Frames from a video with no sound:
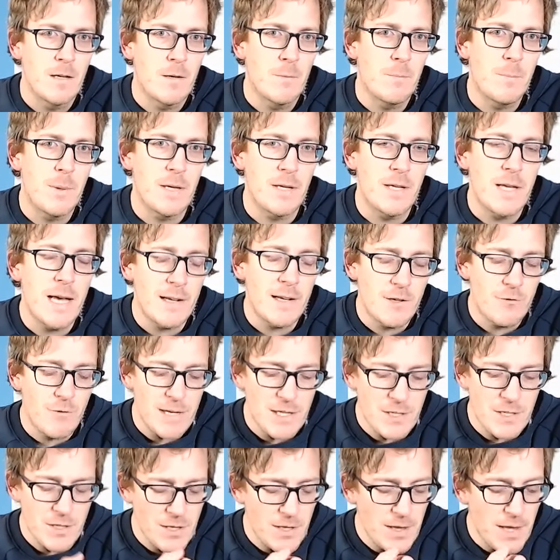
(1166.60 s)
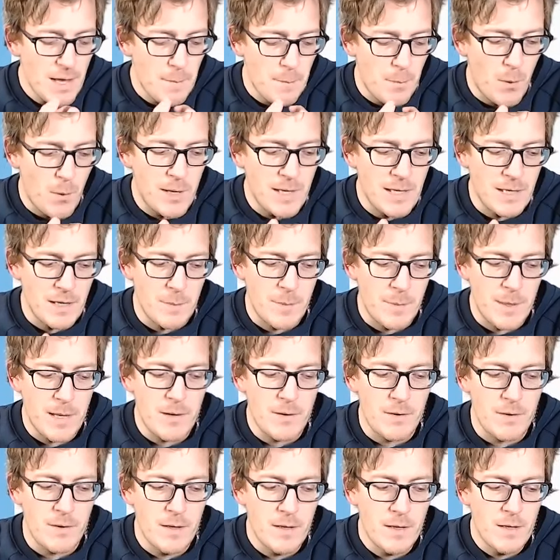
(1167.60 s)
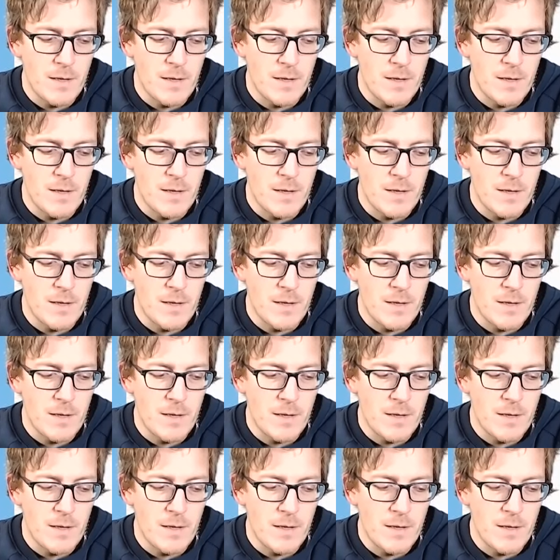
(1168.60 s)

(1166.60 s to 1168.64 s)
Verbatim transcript: But yeah, Grace, to that point about,